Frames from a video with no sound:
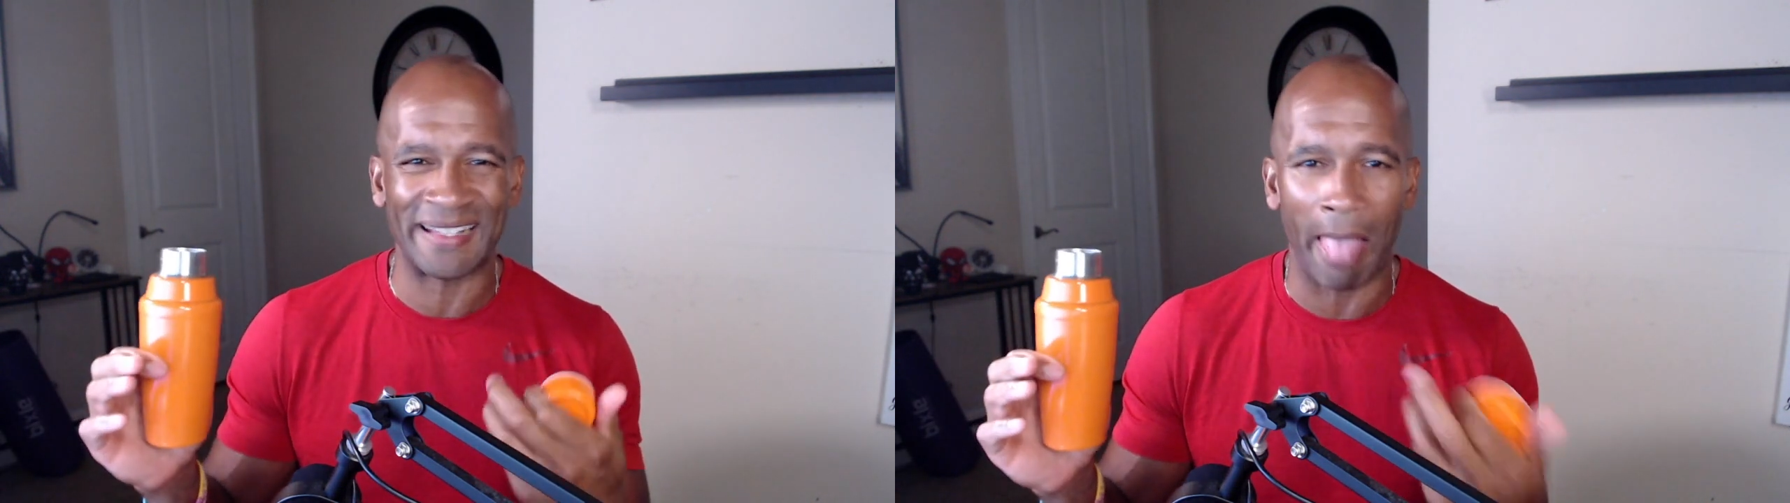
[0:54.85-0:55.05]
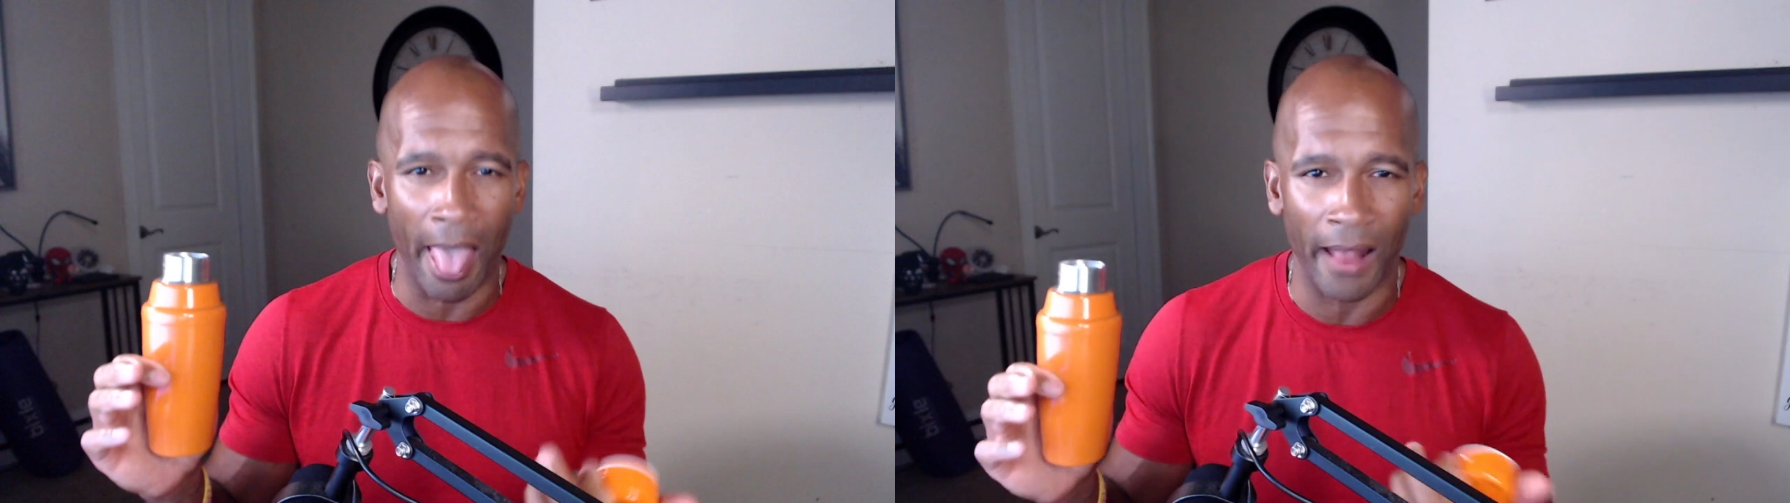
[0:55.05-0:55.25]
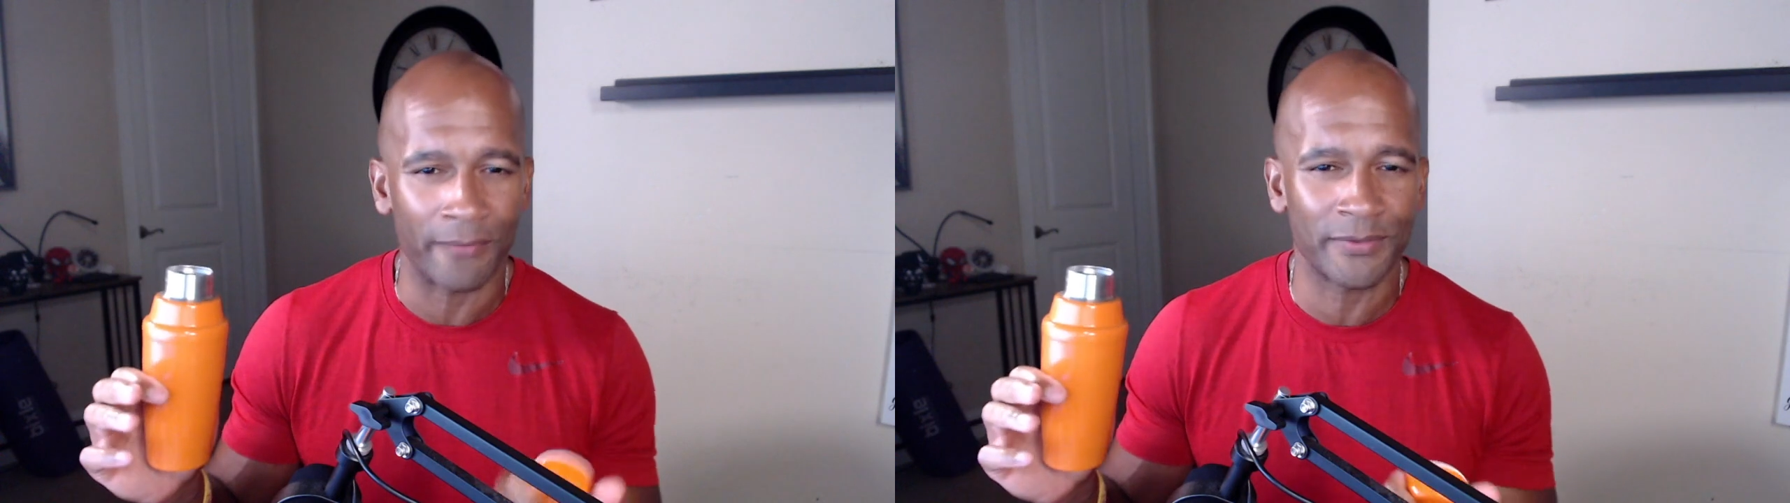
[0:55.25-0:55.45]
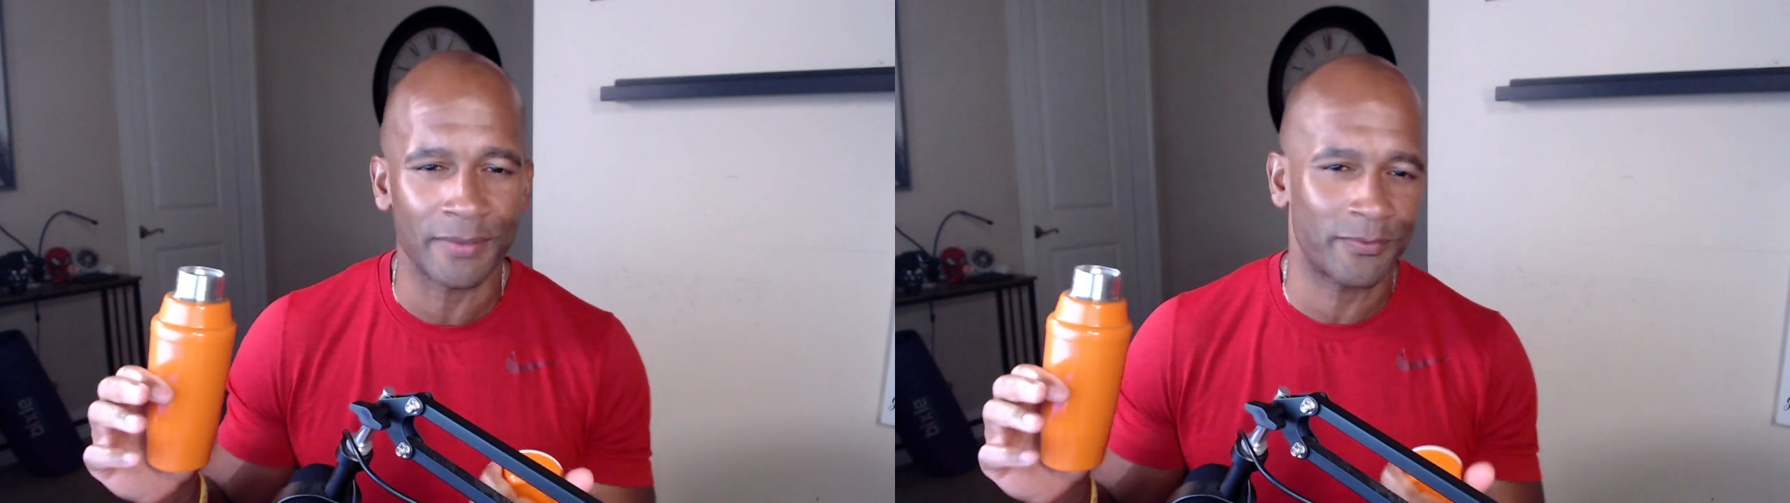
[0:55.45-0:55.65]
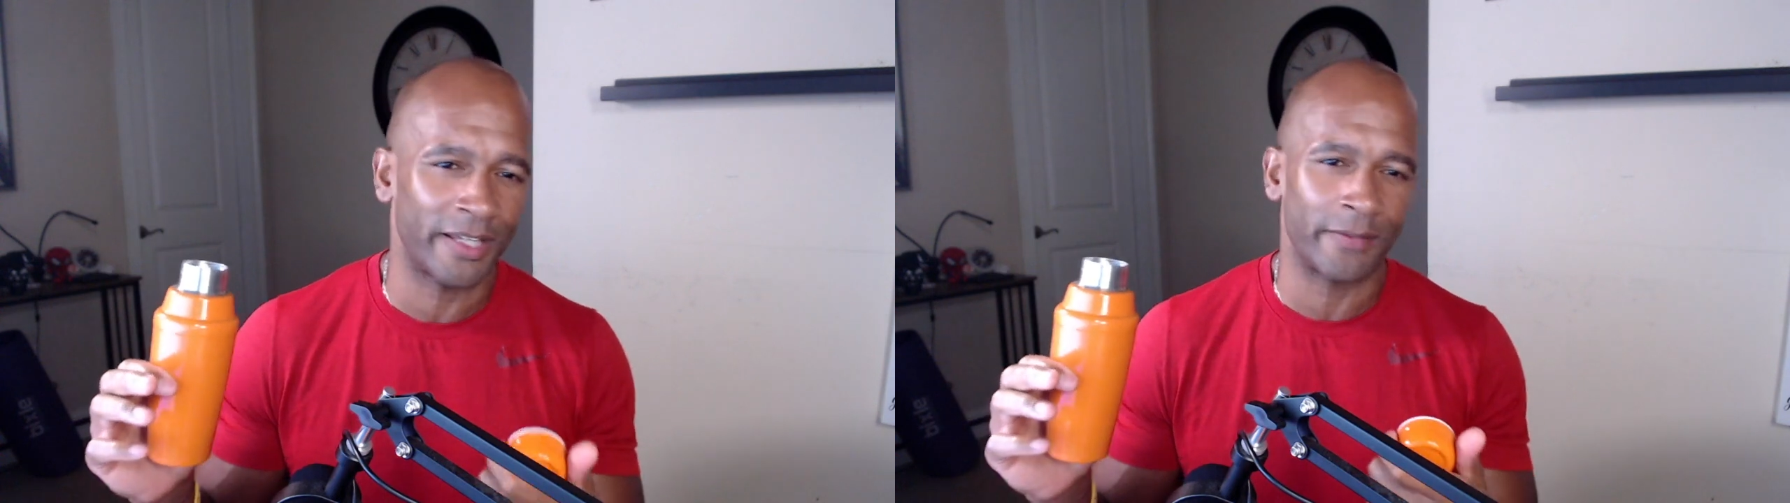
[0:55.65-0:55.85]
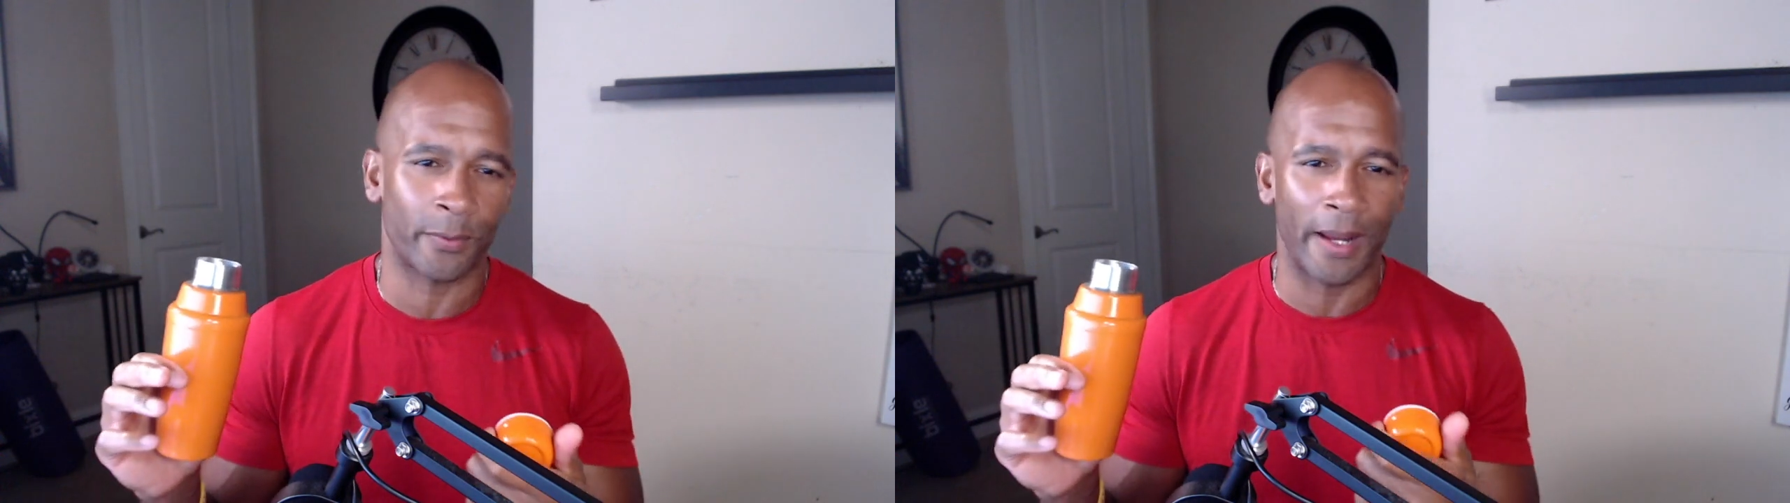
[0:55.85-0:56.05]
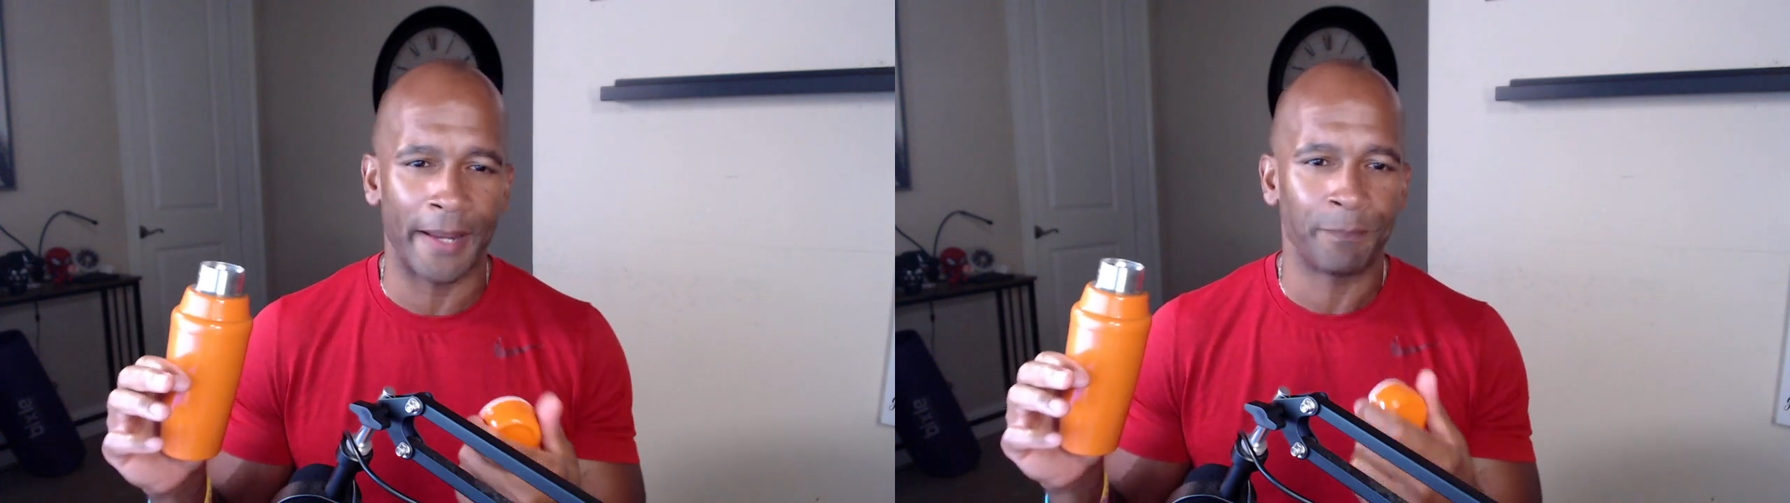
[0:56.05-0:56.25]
uh, flavor, right?